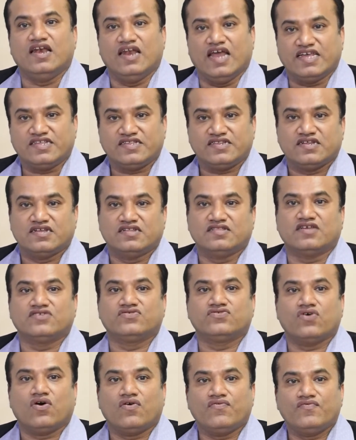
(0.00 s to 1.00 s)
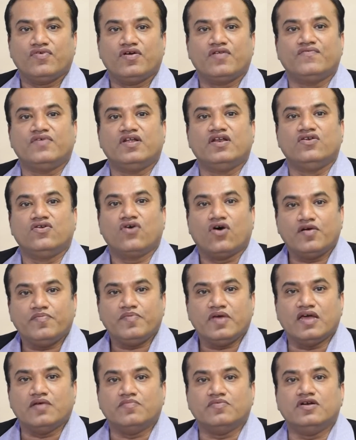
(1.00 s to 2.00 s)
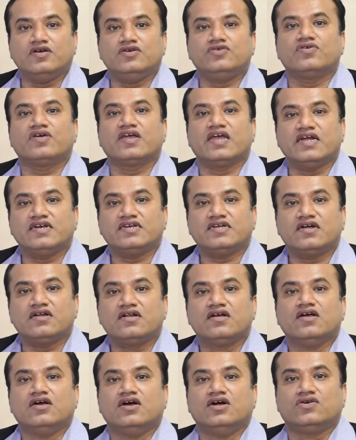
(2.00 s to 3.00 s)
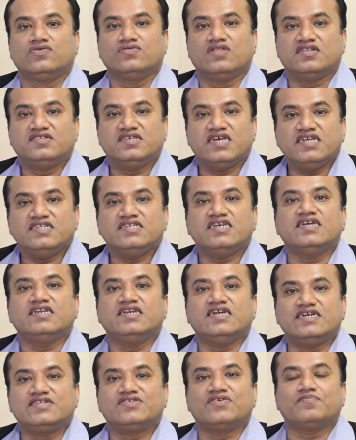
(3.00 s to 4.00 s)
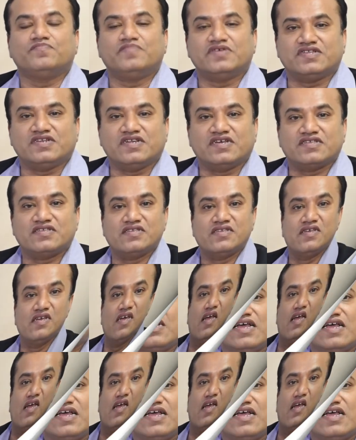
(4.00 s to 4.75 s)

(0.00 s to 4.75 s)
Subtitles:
lest the software will not be able to cater to the changing needs of business.